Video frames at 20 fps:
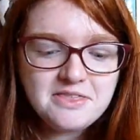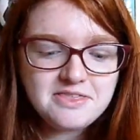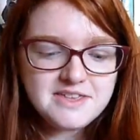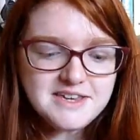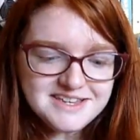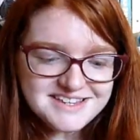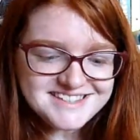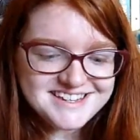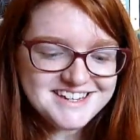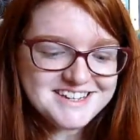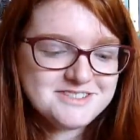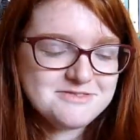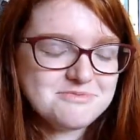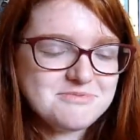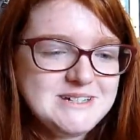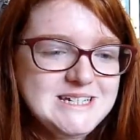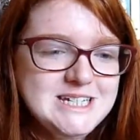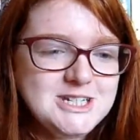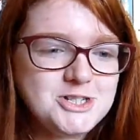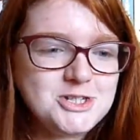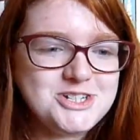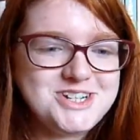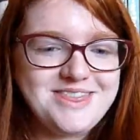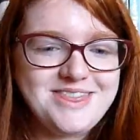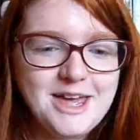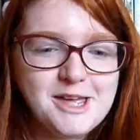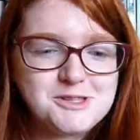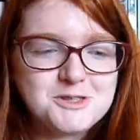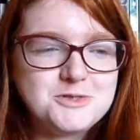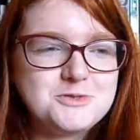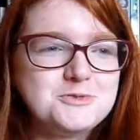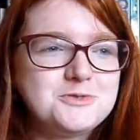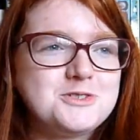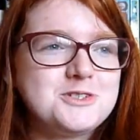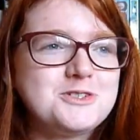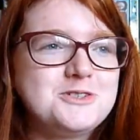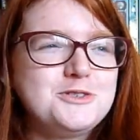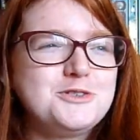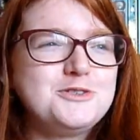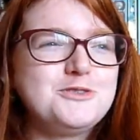This has reached that
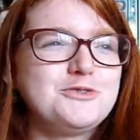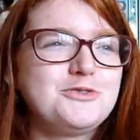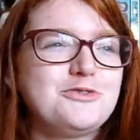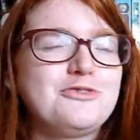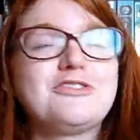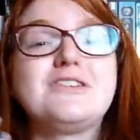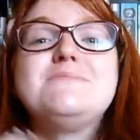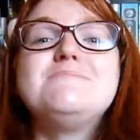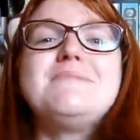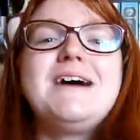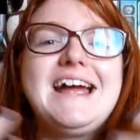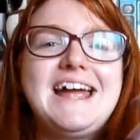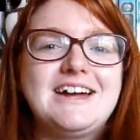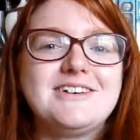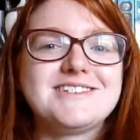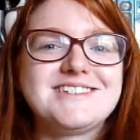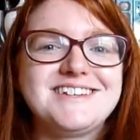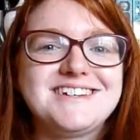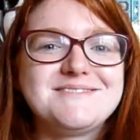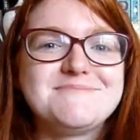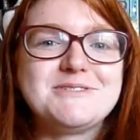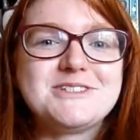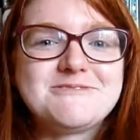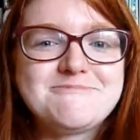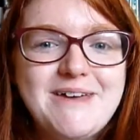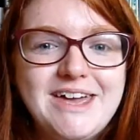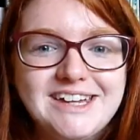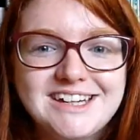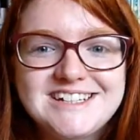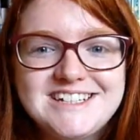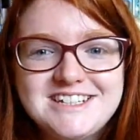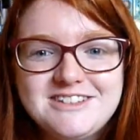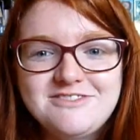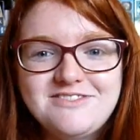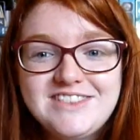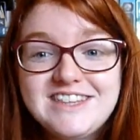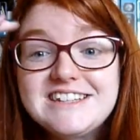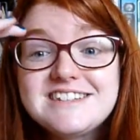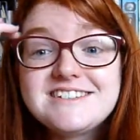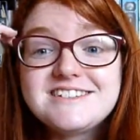sort of, from my outside perspective,
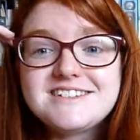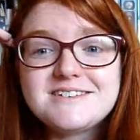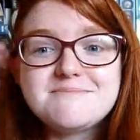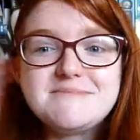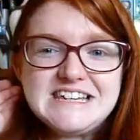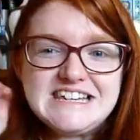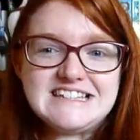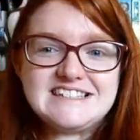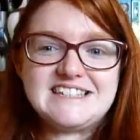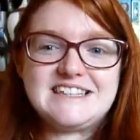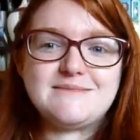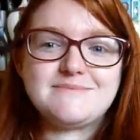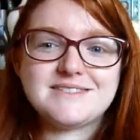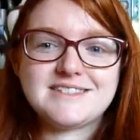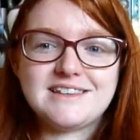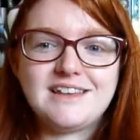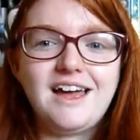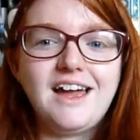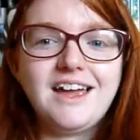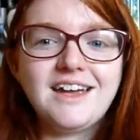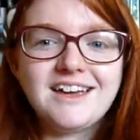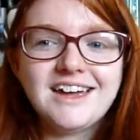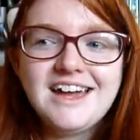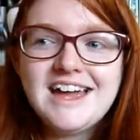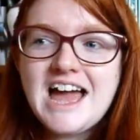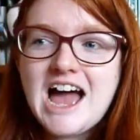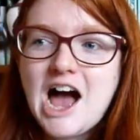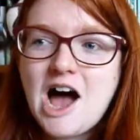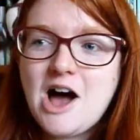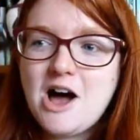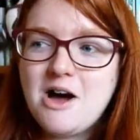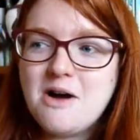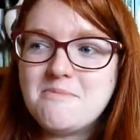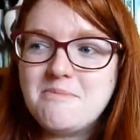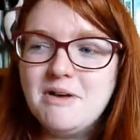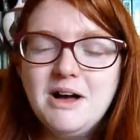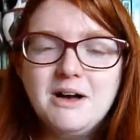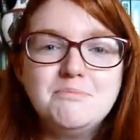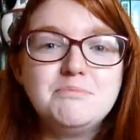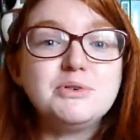this to me seems like
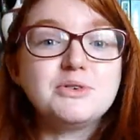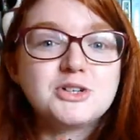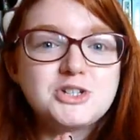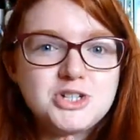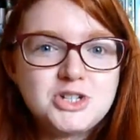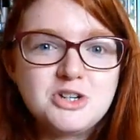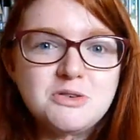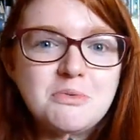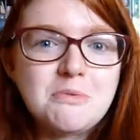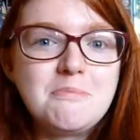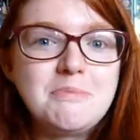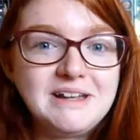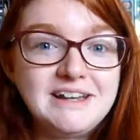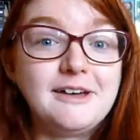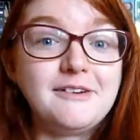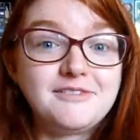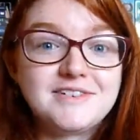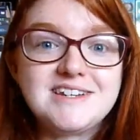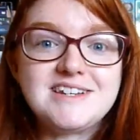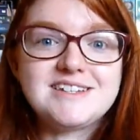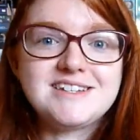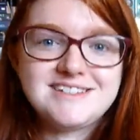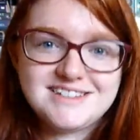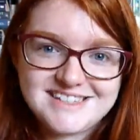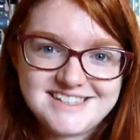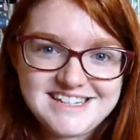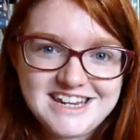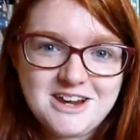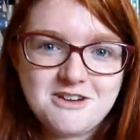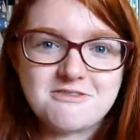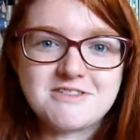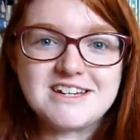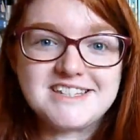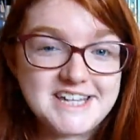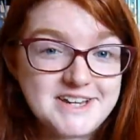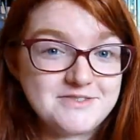a BookTube beloved series.